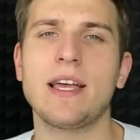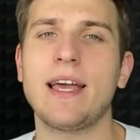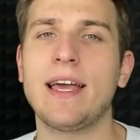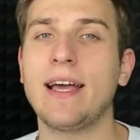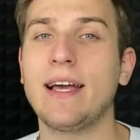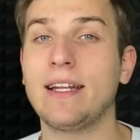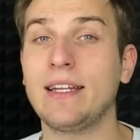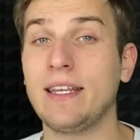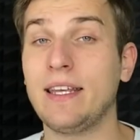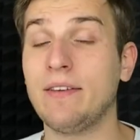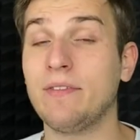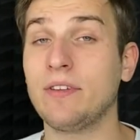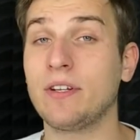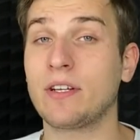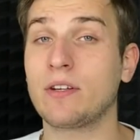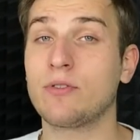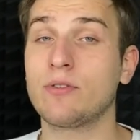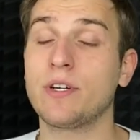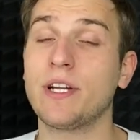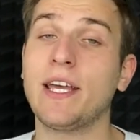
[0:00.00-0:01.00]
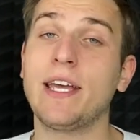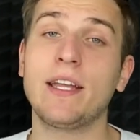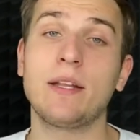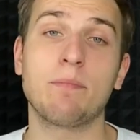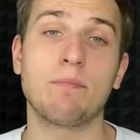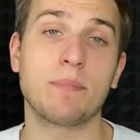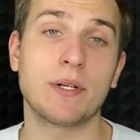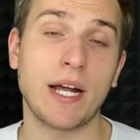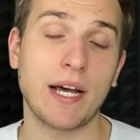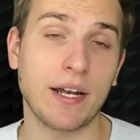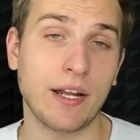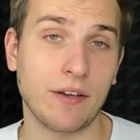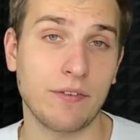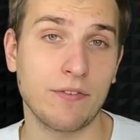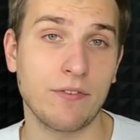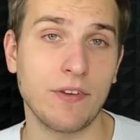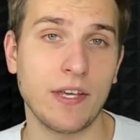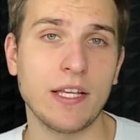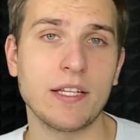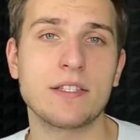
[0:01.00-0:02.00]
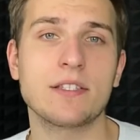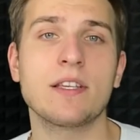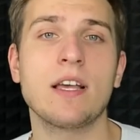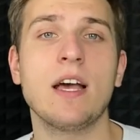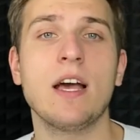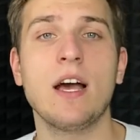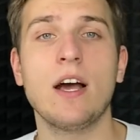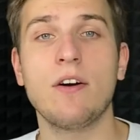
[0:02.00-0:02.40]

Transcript: and even create product feeds